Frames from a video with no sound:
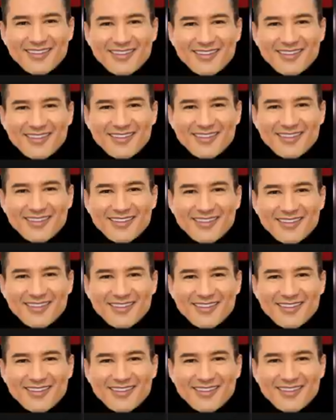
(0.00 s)

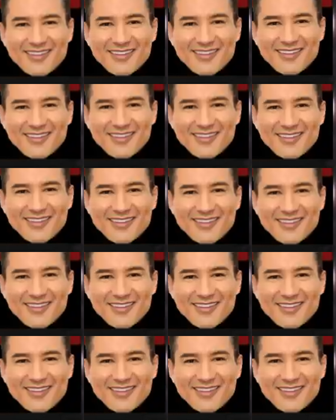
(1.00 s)

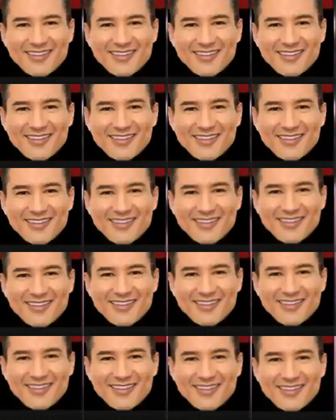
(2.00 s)

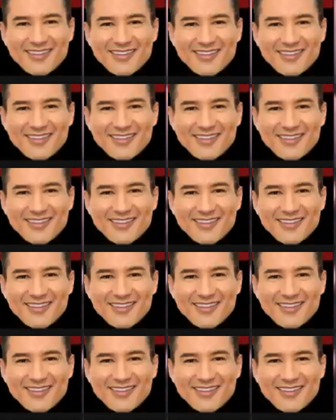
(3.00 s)

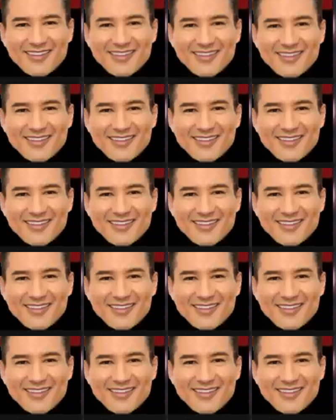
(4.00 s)
No words are spoken by the person on screen.